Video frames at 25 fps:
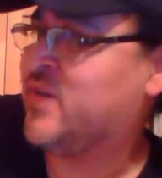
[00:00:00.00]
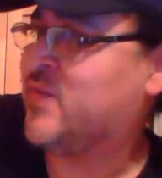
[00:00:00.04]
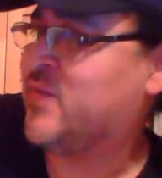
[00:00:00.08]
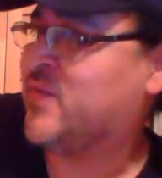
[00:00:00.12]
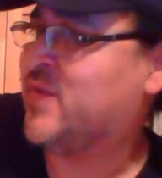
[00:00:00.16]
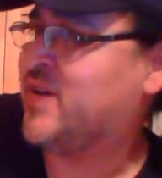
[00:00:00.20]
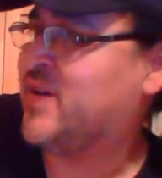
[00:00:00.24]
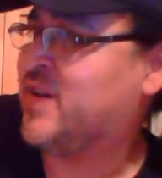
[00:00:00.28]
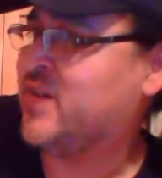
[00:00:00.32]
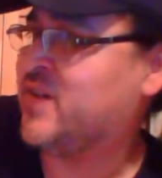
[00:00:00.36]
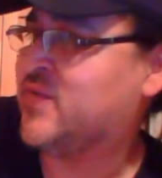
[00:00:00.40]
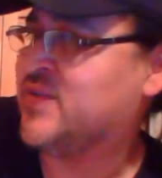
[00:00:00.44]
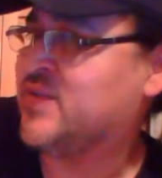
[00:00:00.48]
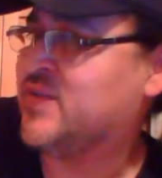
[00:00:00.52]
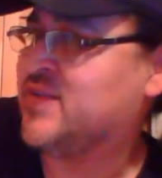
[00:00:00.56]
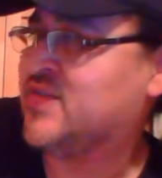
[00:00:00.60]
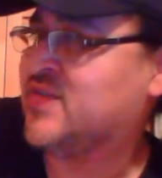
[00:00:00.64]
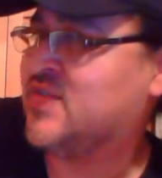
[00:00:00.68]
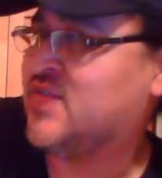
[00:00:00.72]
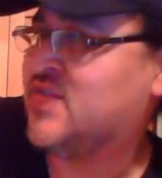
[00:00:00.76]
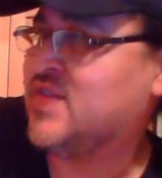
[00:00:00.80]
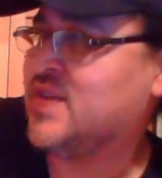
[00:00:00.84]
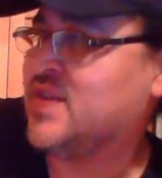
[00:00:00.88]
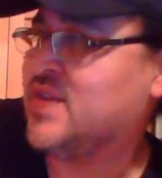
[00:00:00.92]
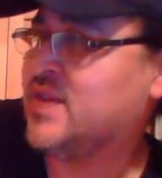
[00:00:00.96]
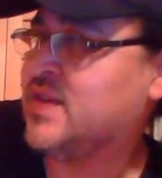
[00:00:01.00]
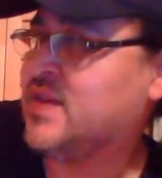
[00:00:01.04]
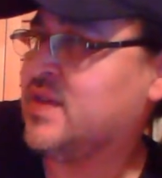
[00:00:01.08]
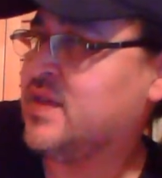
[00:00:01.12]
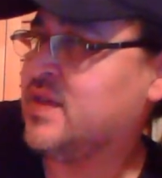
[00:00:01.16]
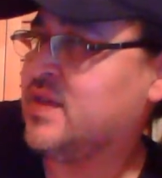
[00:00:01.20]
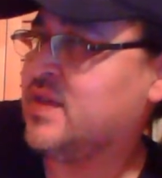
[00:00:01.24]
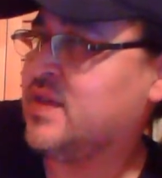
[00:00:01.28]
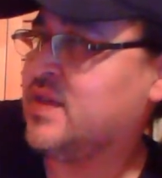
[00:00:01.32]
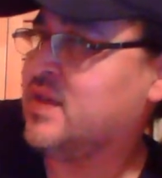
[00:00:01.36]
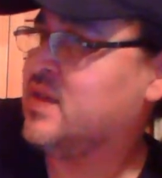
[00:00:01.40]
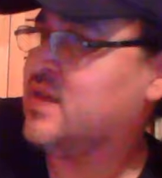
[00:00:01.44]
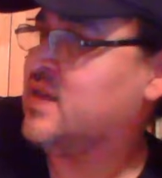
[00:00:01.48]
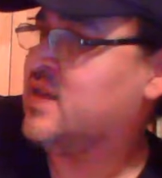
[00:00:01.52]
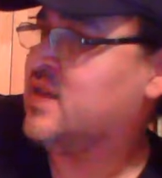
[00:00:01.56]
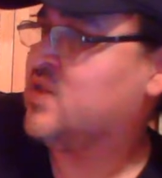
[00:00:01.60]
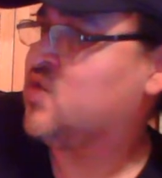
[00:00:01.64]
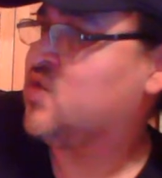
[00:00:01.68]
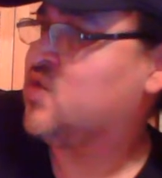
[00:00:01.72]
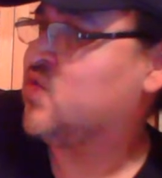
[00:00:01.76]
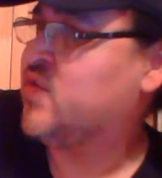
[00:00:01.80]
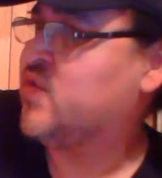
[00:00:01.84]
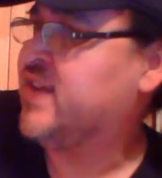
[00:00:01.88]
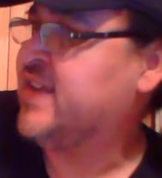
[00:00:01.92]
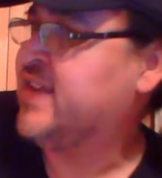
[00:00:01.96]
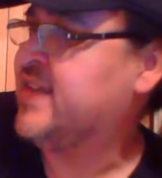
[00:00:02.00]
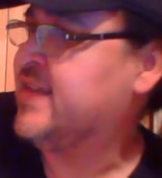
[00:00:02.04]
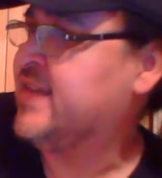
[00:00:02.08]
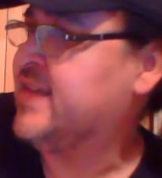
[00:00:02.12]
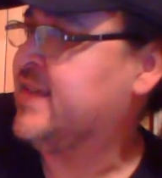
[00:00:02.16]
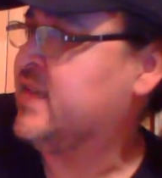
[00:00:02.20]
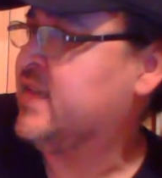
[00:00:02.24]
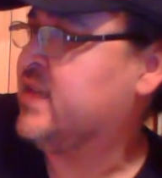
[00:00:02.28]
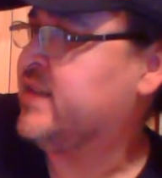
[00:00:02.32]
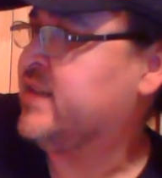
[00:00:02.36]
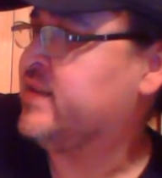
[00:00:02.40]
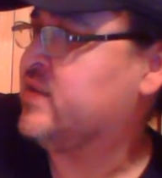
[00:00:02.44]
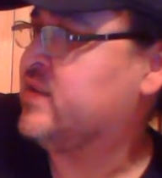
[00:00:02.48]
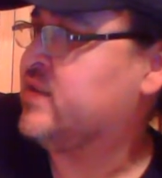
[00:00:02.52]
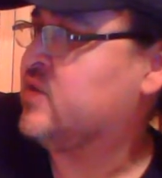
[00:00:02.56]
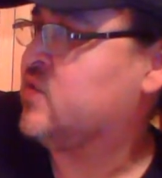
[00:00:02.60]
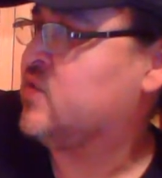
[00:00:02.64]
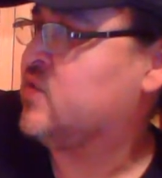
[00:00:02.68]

where he was drinking and